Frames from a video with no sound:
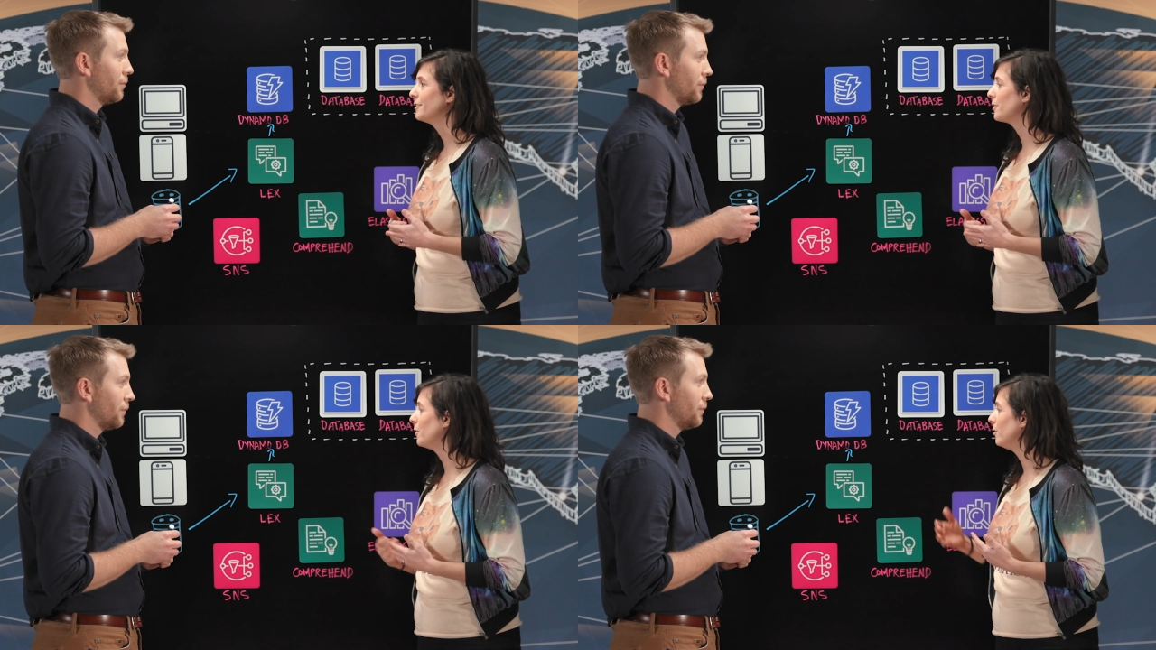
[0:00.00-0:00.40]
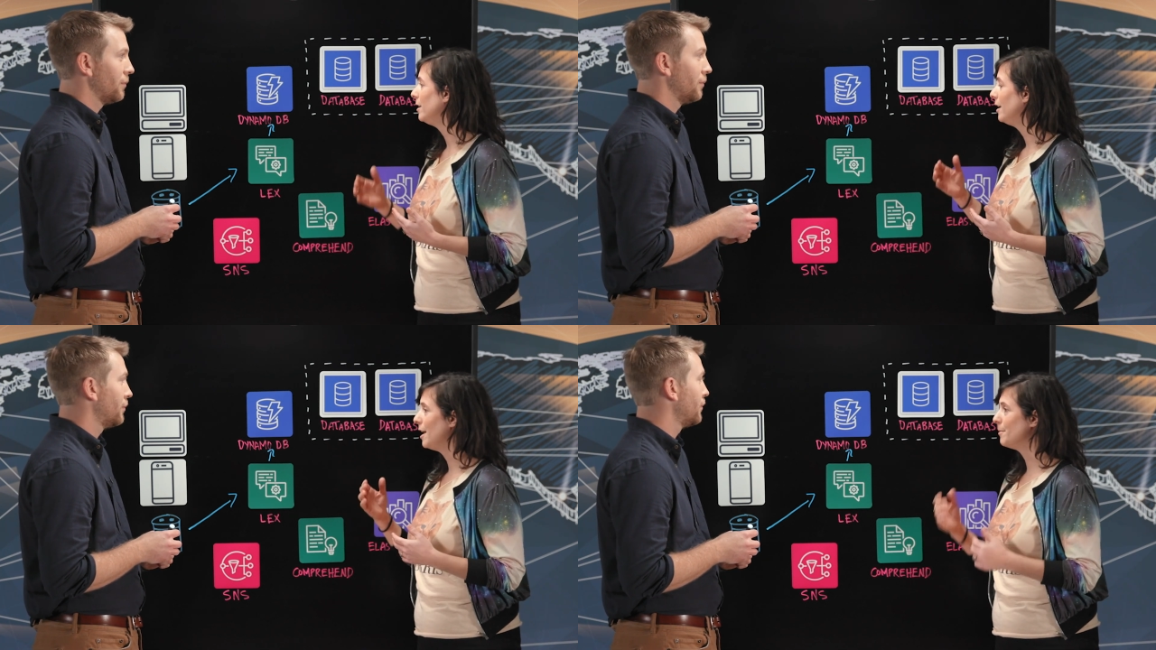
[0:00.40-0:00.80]
Speaker 1: So
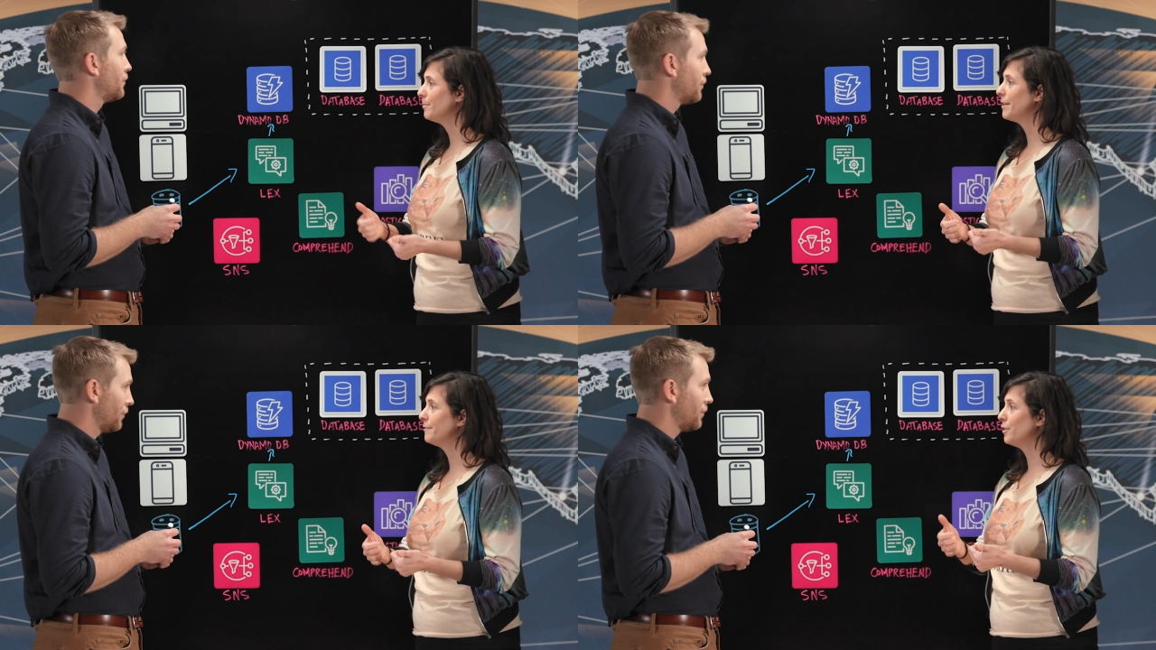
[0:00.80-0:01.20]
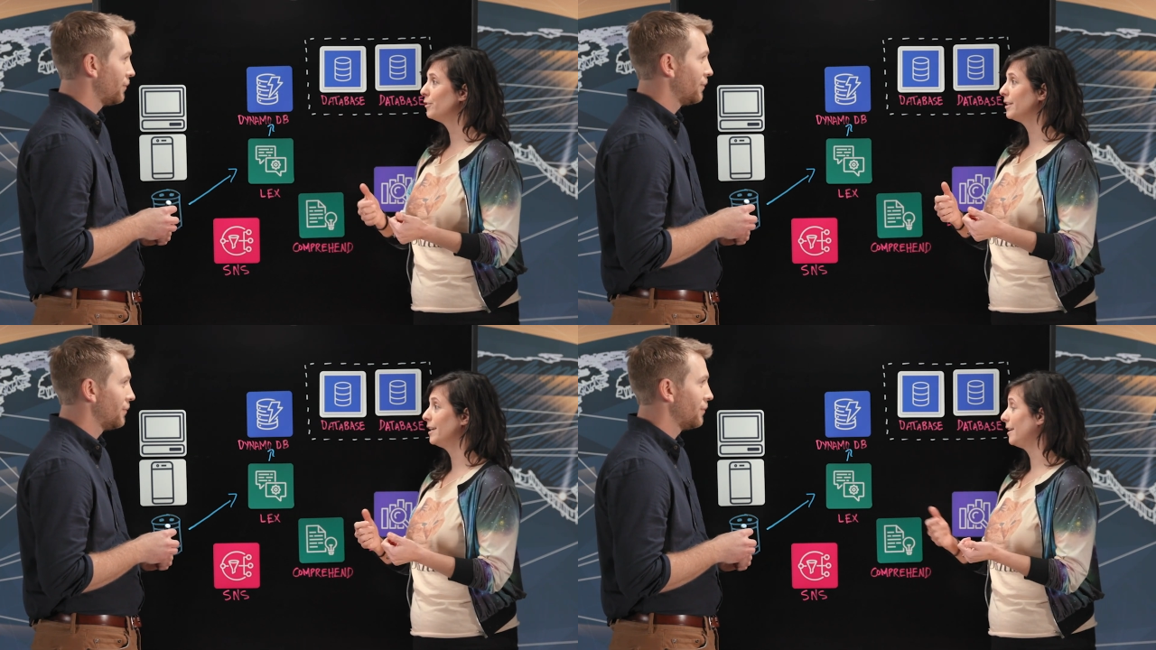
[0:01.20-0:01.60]
I'm on my
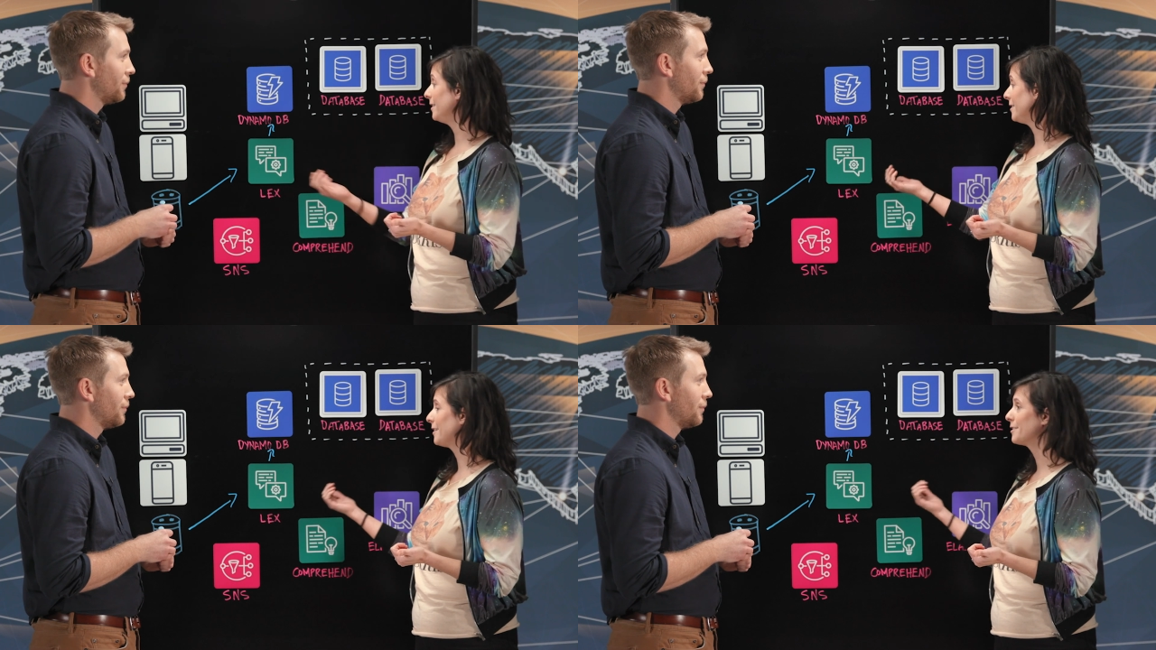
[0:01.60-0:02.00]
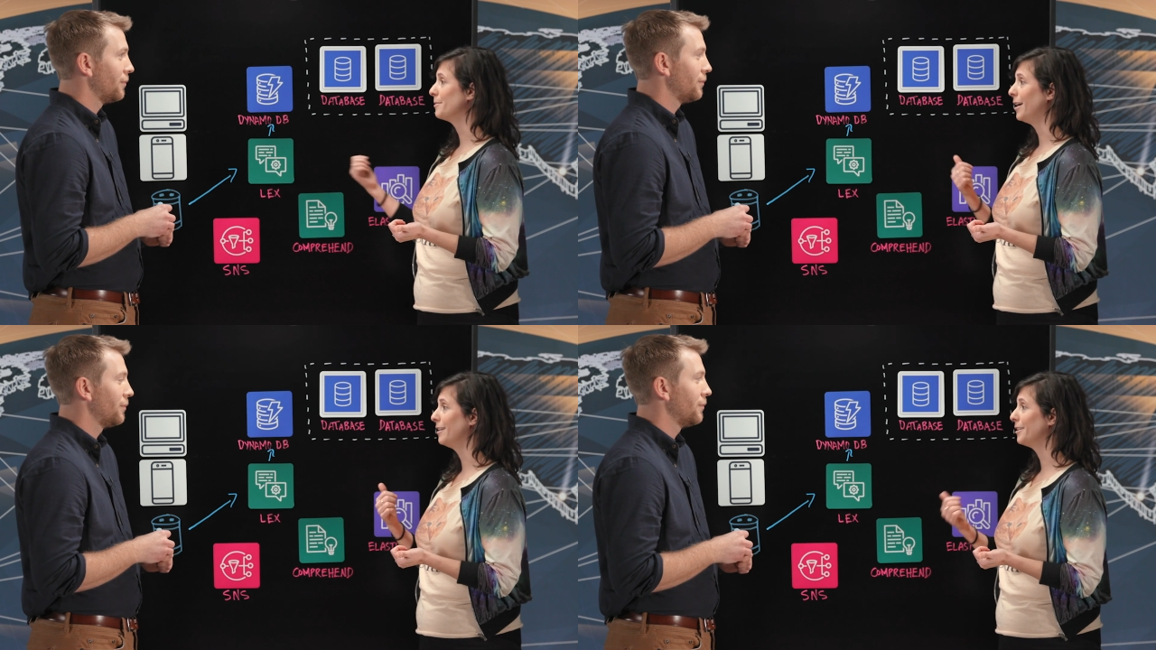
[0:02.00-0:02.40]
phone and I text
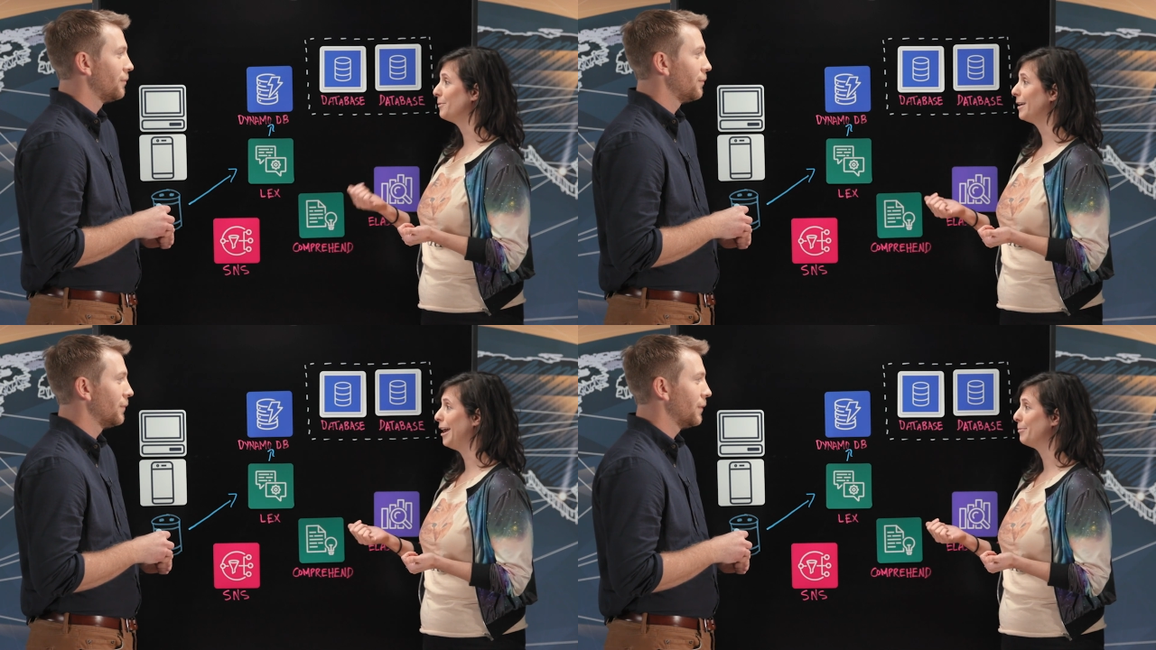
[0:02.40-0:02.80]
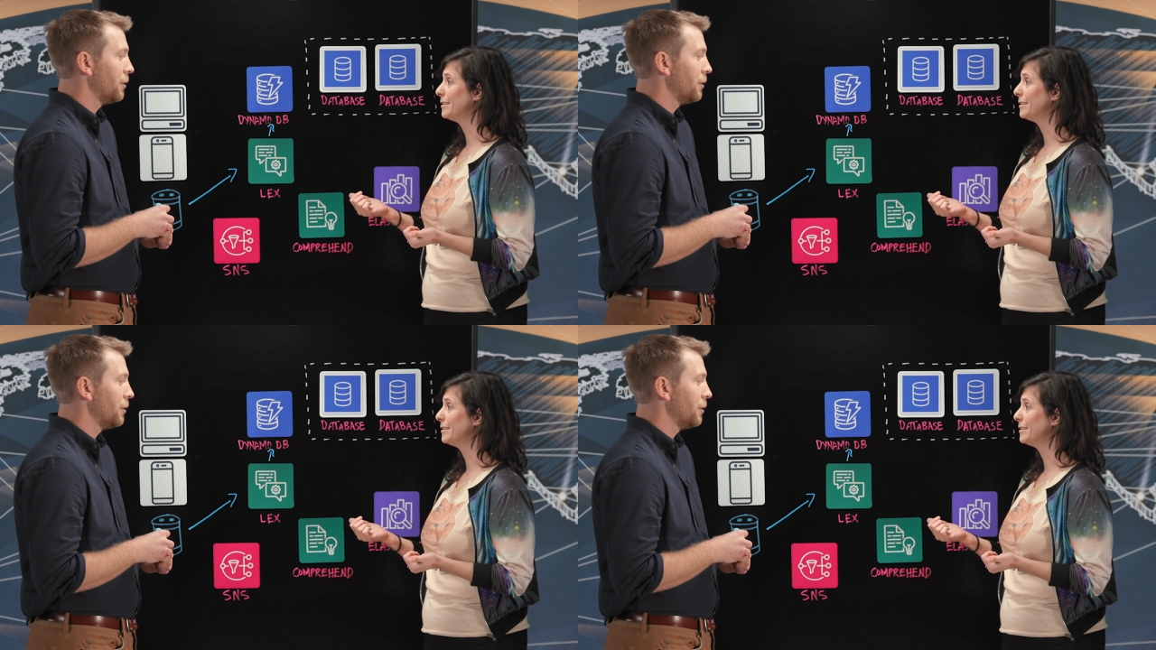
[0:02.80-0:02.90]
the bot. Then what mm-hmm.